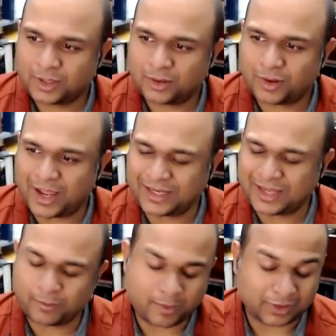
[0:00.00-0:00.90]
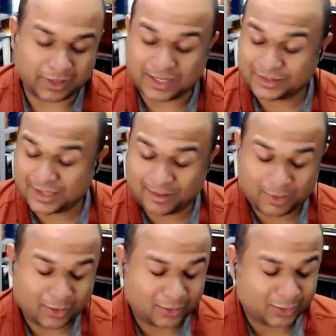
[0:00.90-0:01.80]
I can't remember the last time
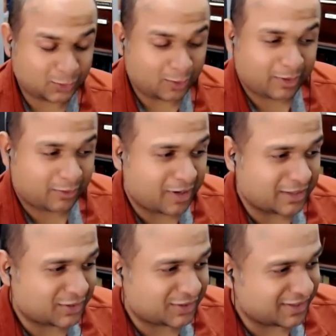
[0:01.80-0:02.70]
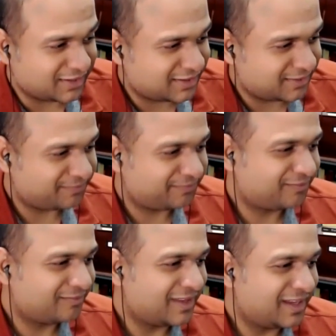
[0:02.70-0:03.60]
I heard a sermon on righteousness.
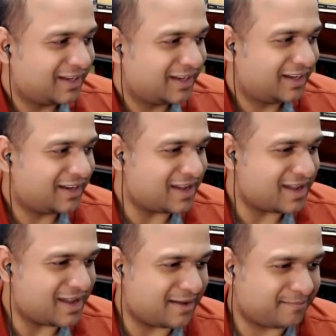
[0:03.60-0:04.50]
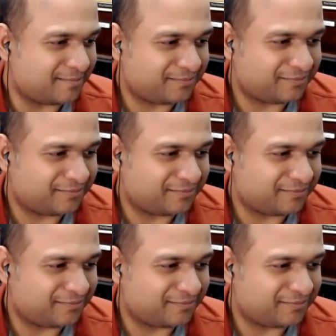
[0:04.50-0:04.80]
But